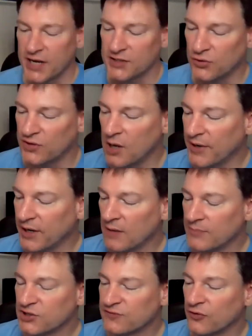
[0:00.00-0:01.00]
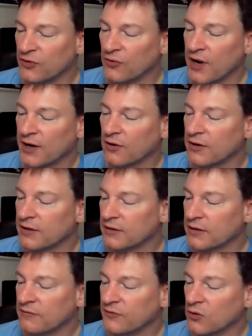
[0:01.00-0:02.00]
schedule coming up, just for the record,
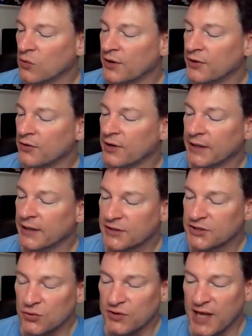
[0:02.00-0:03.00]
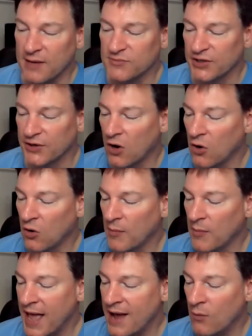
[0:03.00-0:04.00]
uh, if you're wondering, uh, two games at
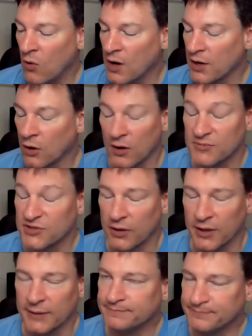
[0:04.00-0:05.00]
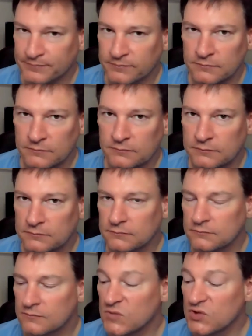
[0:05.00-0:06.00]
home at what, or I'm sorry,
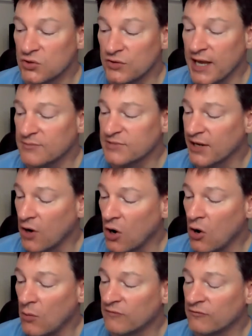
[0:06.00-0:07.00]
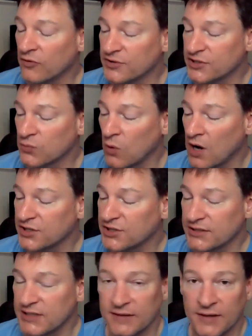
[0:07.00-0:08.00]
two games at home versus
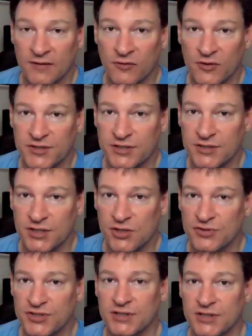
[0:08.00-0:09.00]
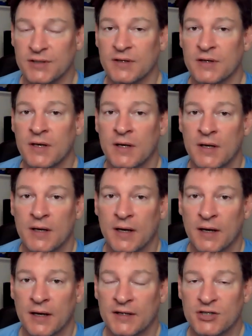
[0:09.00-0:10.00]
Washington, then versus Houston
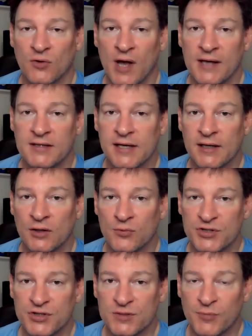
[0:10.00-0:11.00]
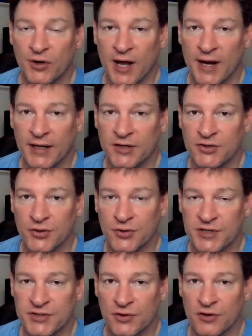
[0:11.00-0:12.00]
uh, Tyrod Taylor was just put on injured
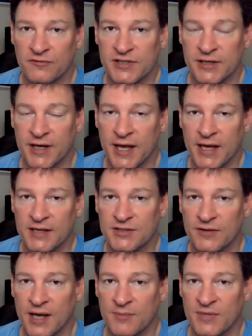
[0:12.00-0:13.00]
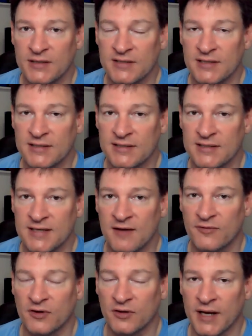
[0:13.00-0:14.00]
reserve today, so that means he is
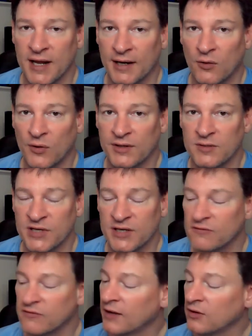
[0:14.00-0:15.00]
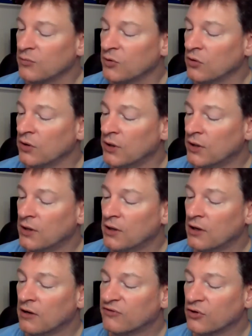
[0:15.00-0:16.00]
definitely not going to be available
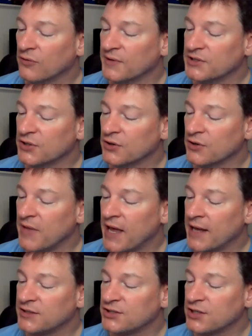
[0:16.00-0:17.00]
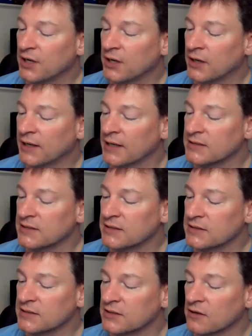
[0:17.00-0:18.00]
uh, for a return match uh, against
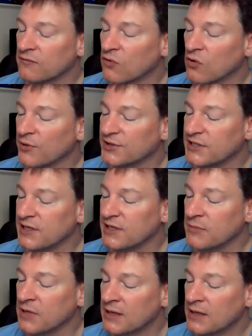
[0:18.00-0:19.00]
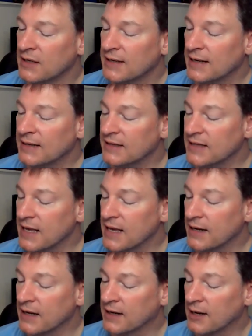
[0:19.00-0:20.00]
his uh, former team. And
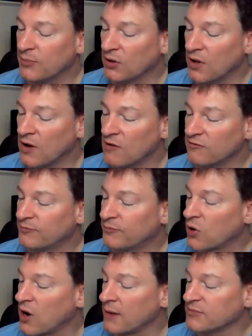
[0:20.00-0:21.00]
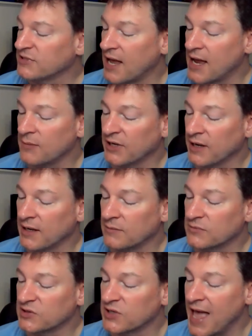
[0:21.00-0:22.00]
then a couple of prime time
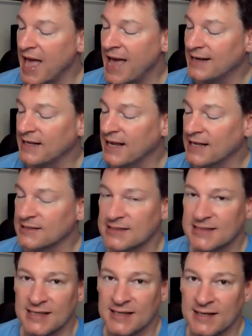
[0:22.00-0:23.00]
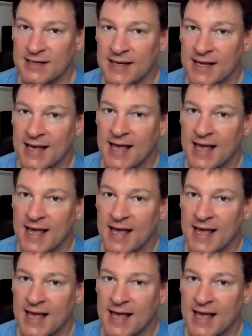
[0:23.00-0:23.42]
games at Kansas City,